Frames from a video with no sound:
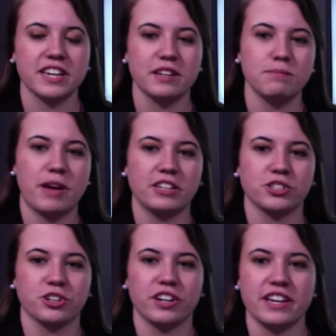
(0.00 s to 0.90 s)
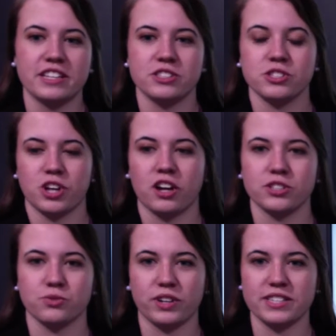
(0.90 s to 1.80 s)
can measure its
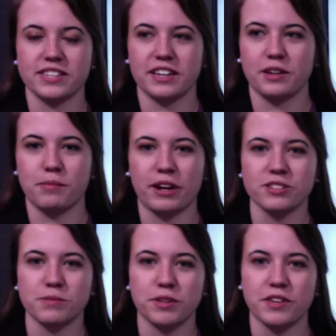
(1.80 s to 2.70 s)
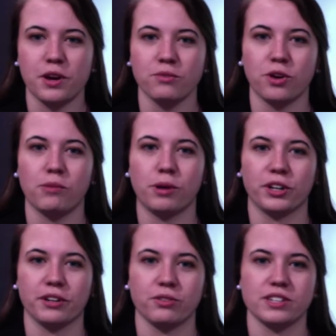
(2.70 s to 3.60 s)
stock's risk in comparison with the overall
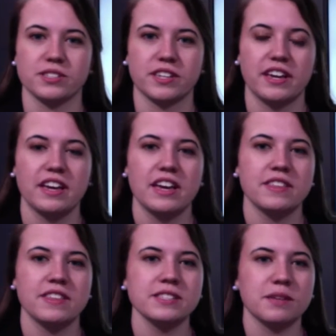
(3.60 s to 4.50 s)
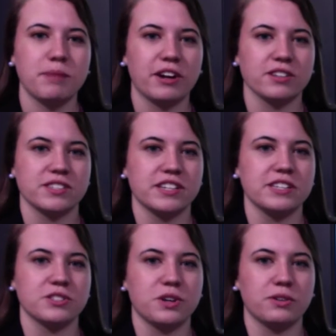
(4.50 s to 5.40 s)
market risk. This comparison
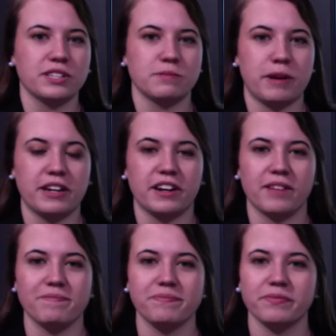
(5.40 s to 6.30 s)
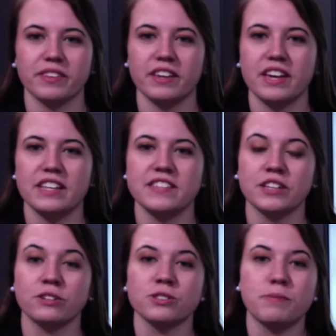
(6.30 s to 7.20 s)
is known as beta.
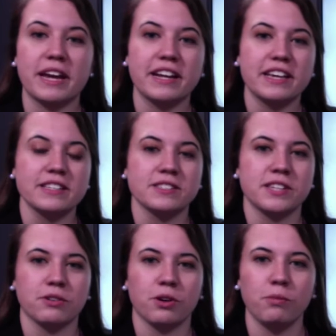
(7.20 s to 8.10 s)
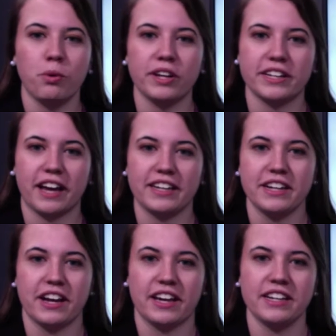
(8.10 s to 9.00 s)
Dillard's beta is
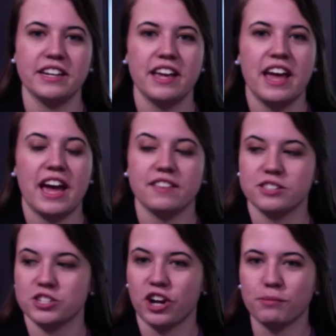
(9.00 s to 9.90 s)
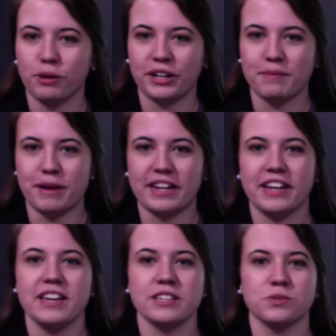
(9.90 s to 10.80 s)
0.99, and the stock market
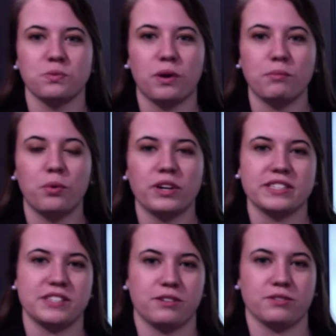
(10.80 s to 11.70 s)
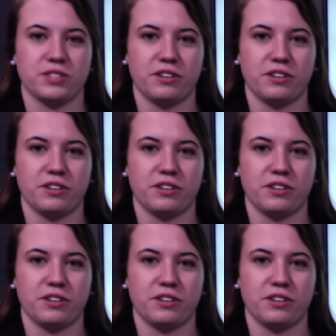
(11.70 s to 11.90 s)
beta is 1.00.